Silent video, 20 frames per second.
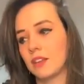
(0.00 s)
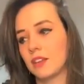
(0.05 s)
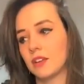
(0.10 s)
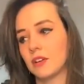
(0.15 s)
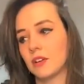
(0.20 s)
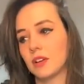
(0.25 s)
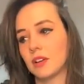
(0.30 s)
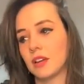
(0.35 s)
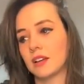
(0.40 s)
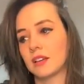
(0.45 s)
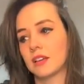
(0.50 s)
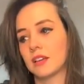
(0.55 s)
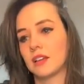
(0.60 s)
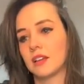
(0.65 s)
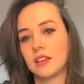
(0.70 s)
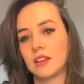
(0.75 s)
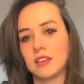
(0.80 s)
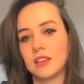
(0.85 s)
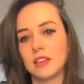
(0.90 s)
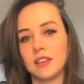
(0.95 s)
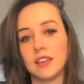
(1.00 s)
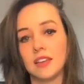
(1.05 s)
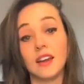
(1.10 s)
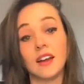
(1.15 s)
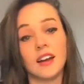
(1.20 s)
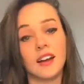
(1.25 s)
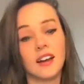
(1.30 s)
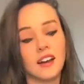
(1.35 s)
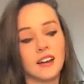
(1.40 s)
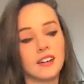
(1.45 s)
You know, like,
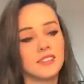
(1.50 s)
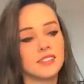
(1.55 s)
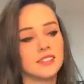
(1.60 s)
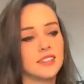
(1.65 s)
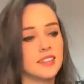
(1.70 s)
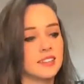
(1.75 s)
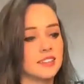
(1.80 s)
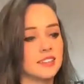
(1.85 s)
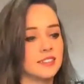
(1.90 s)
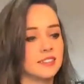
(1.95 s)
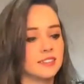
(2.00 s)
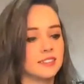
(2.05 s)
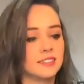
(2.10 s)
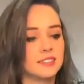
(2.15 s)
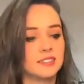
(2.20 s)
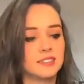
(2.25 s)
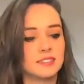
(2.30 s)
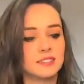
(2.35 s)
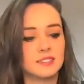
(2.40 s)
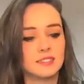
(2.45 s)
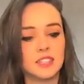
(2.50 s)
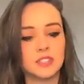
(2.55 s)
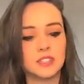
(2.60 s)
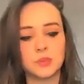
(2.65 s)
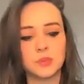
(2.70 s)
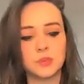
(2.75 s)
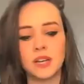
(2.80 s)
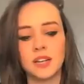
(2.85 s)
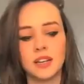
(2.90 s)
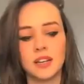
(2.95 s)
yeah, and it's
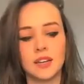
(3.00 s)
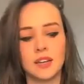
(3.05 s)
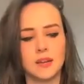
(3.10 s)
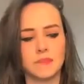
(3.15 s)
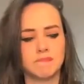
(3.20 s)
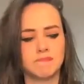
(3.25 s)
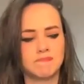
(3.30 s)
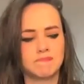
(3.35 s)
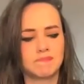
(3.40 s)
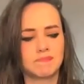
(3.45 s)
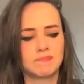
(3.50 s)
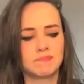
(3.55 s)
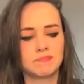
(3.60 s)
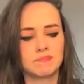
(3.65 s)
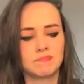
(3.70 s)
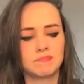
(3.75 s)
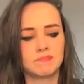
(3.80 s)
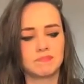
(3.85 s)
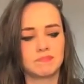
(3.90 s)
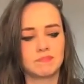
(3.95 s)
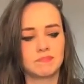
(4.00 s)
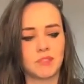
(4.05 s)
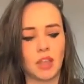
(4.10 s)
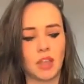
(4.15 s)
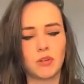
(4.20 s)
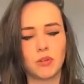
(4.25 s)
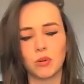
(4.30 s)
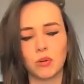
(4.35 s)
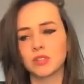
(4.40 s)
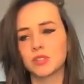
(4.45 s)
really a
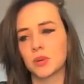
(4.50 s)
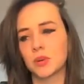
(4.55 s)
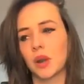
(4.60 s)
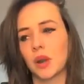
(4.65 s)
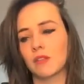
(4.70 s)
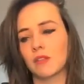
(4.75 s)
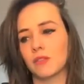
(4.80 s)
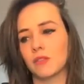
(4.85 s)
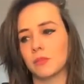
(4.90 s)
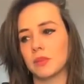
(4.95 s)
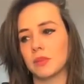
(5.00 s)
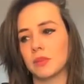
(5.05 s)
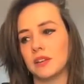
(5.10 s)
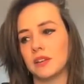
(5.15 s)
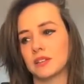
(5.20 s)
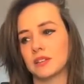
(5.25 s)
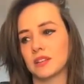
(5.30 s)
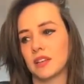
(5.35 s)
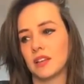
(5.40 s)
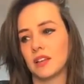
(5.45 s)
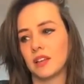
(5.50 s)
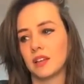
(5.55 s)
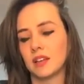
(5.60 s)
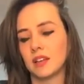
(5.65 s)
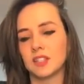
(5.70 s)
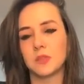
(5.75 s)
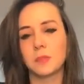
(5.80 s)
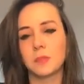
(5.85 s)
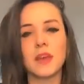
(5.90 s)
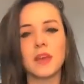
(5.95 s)
cool track for me. It's a
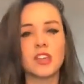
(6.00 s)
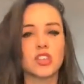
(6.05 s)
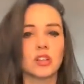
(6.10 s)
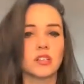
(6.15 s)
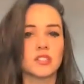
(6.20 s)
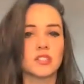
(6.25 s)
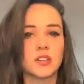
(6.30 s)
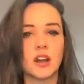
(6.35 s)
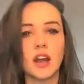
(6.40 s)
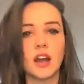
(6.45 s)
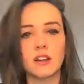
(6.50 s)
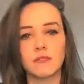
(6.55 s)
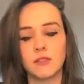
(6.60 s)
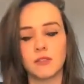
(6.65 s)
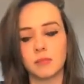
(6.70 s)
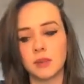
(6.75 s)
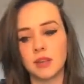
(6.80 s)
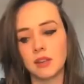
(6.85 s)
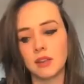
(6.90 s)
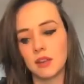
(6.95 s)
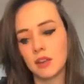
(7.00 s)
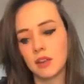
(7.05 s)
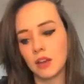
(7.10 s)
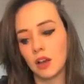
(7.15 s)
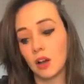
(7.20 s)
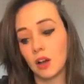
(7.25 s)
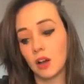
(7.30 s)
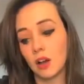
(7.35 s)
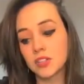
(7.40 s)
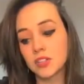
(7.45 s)
special track for me.
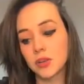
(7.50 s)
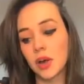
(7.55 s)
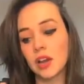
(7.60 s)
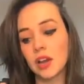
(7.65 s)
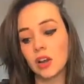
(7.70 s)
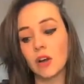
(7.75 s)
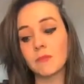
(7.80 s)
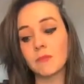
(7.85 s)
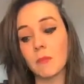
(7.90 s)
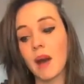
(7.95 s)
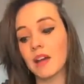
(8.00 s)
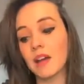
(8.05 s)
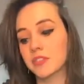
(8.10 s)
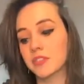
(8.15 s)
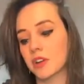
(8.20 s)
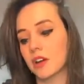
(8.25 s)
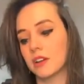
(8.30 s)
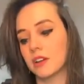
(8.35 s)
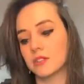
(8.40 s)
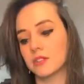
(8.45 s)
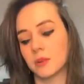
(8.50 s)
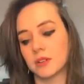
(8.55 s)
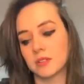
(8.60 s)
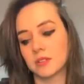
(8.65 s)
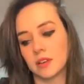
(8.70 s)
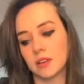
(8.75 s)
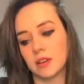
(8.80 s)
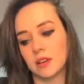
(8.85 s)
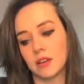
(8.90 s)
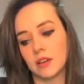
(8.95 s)
Also, I love mantra. It's one of
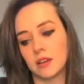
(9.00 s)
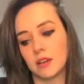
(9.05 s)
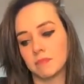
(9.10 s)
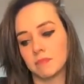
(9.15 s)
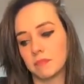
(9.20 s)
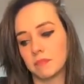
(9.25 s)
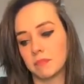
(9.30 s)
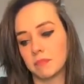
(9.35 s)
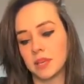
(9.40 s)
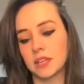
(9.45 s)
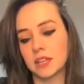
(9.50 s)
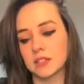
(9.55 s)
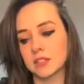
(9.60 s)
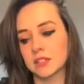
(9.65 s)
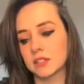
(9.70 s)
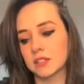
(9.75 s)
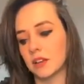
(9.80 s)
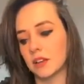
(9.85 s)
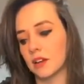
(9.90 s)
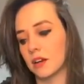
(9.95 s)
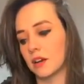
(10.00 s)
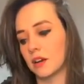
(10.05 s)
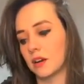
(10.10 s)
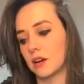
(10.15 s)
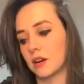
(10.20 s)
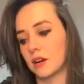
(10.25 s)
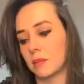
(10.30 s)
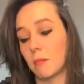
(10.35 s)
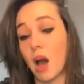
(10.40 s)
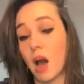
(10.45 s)
the biggest
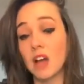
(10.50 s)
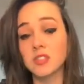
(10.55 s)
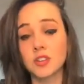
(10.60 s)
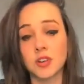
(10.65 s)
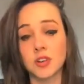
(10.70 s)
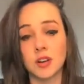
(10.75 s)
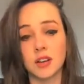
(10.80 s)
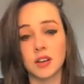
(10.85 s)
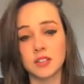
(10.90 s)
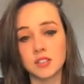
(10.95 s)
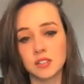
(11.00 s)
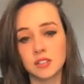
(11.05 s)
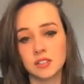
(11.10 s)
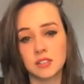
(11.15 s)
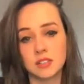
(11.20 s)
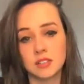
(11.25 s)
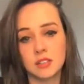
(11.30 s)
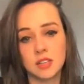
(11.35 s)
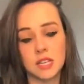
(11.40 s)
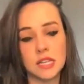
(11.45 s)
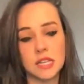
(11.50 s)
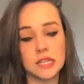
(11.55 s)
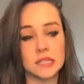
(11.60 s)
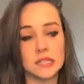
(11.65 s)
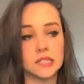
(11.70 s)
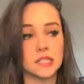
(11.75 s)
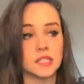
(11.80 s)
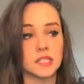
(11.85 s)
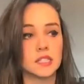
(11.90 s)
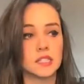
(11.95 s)
mantras in